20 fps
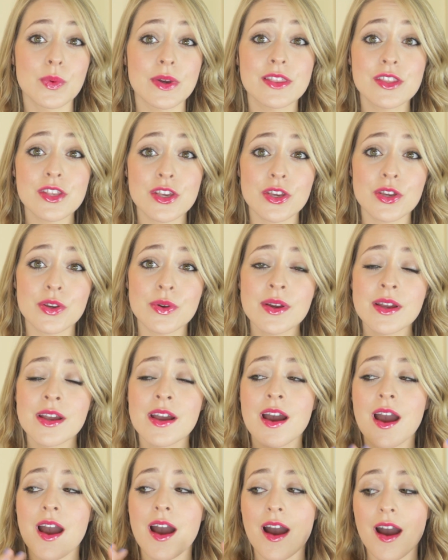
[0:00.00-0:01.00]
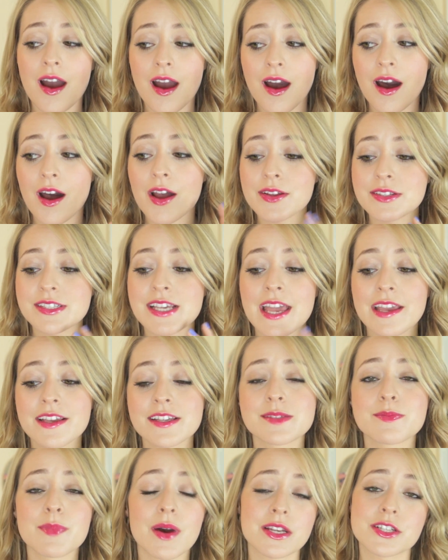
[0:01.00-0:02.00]
with you. Take
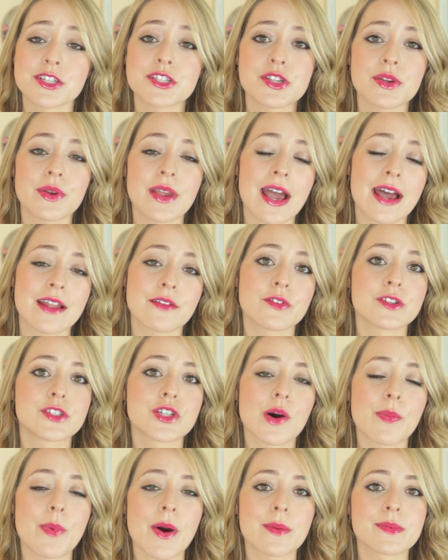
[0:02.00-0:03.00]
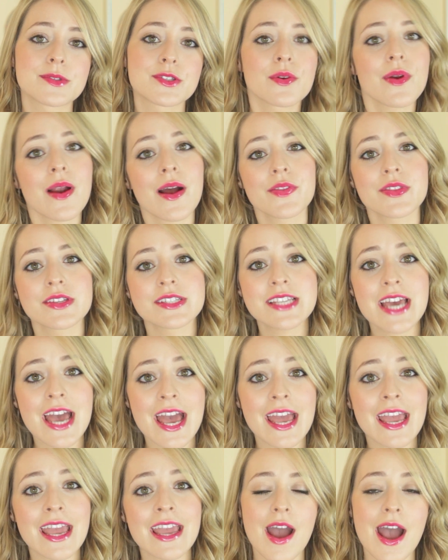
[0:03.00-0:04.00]
as much as you can for top-ups throughout the
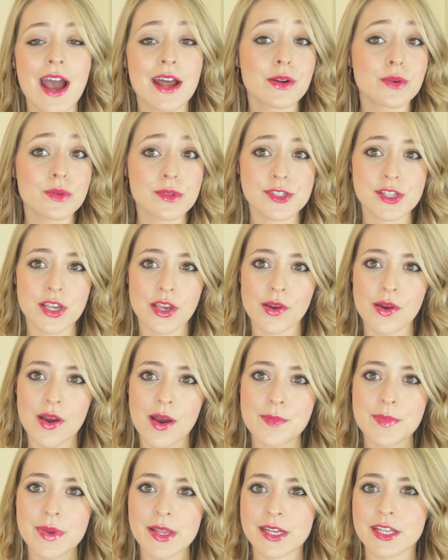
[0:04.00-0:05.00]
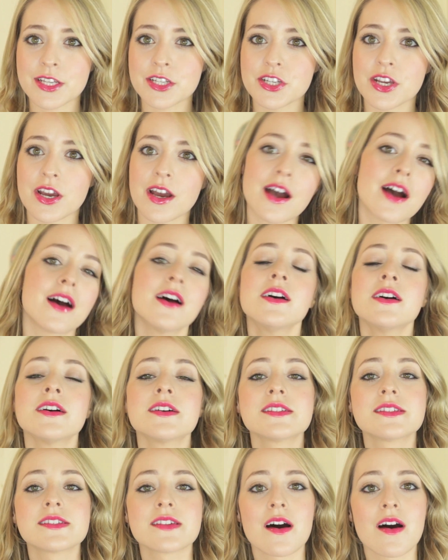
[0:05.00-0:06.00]
day, and also a miniature
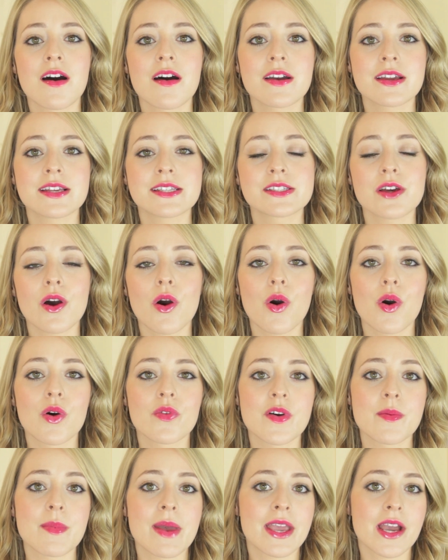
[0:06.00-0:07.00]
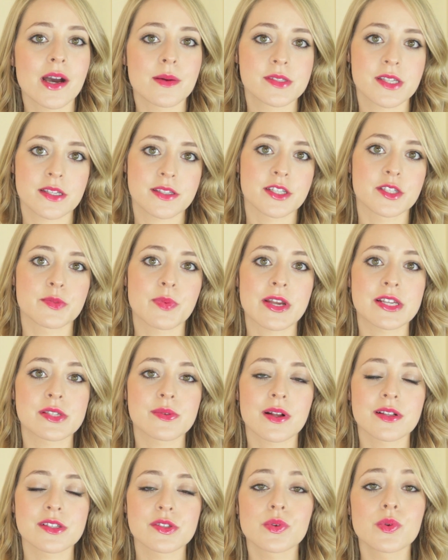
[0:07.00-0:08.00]
size of a makeup setting spray as
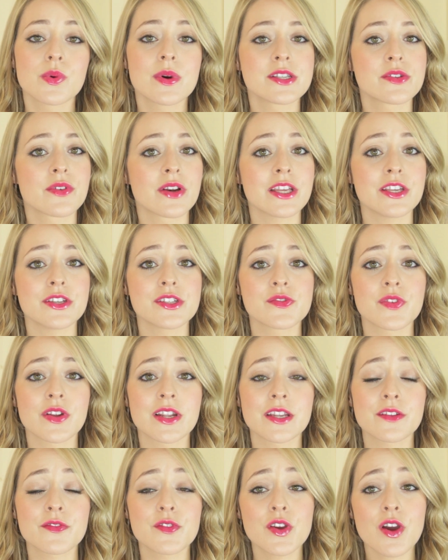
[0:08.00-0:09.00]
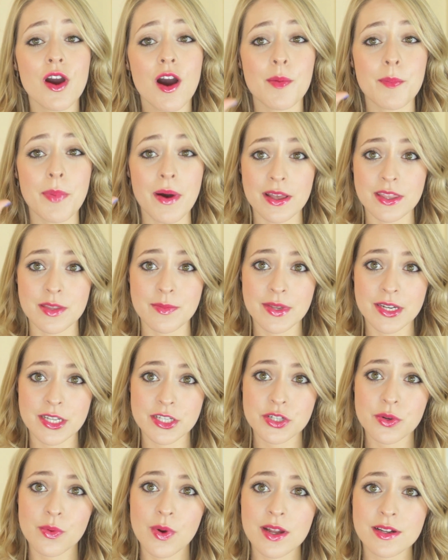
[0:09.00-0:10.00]
well is always really useful. And if you can't buy the
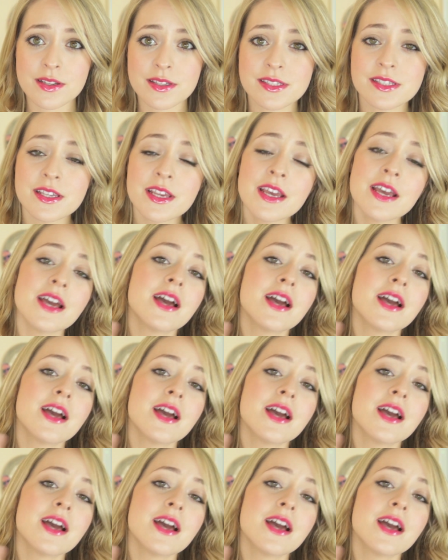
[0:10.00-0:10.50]
miniature ones,